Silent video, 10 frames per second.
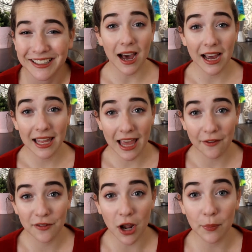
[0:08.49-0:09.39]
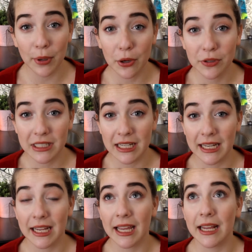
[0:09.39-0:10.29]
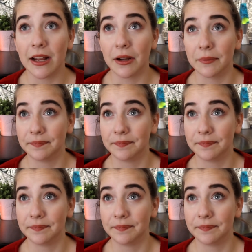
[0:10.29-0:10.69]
I have not posted in a